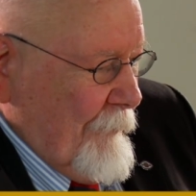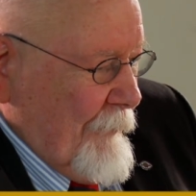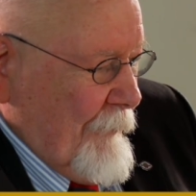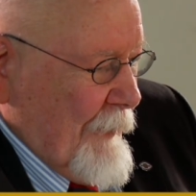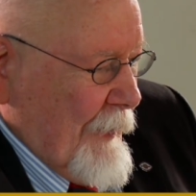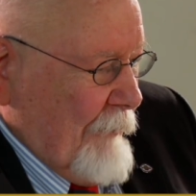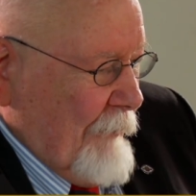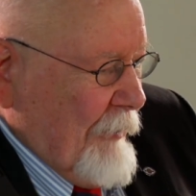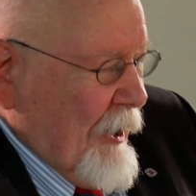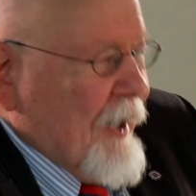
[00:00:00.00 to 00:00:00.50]

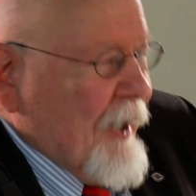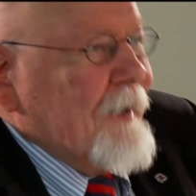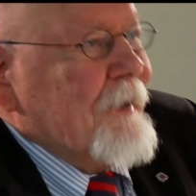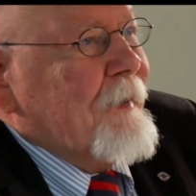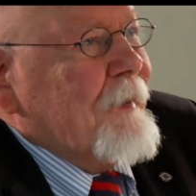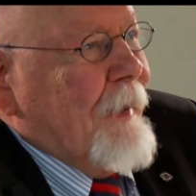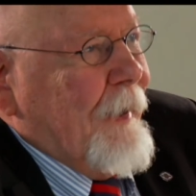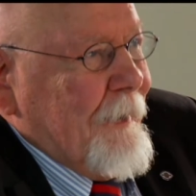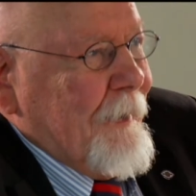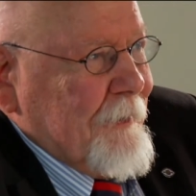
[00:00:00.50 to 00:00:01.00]
a hard
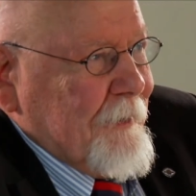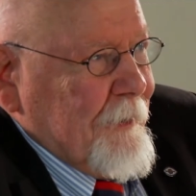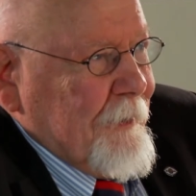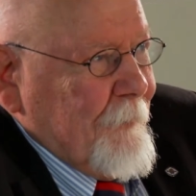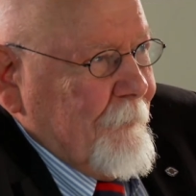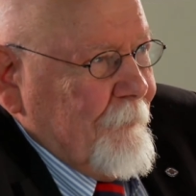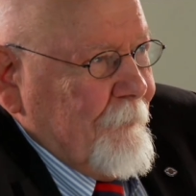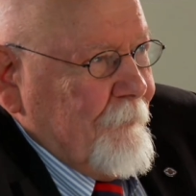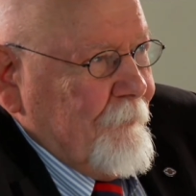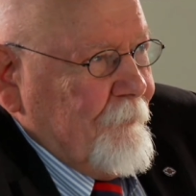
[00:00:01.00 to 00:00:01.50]
light
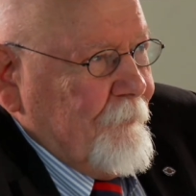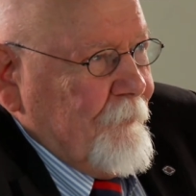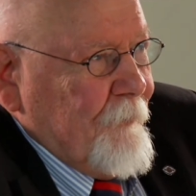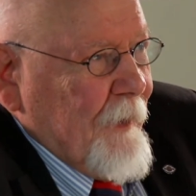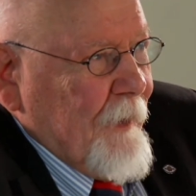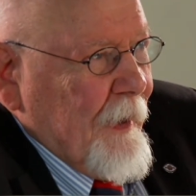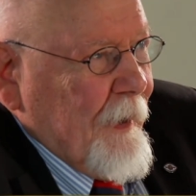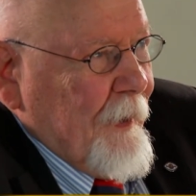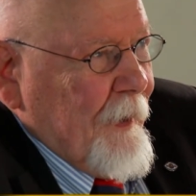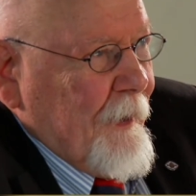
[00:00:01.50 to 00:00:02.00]

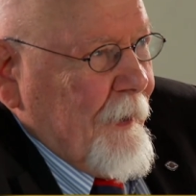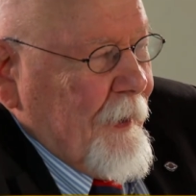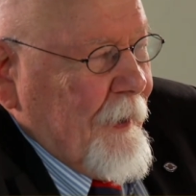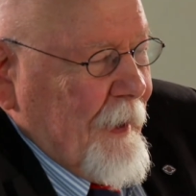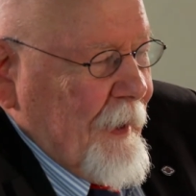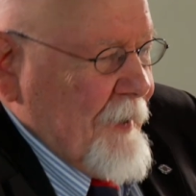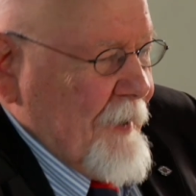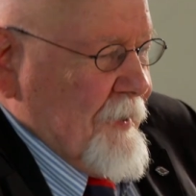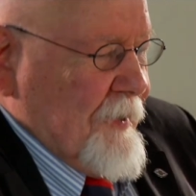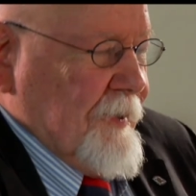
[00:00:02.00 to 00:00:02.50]

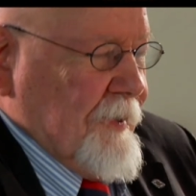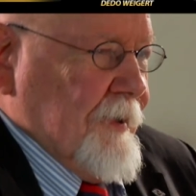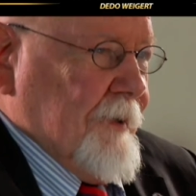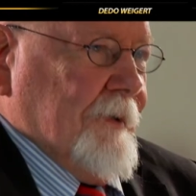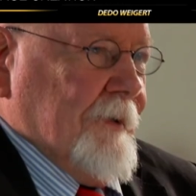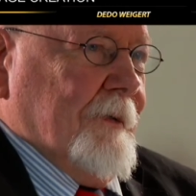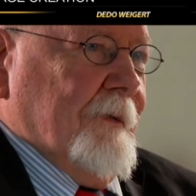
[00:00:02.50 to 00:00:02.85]
is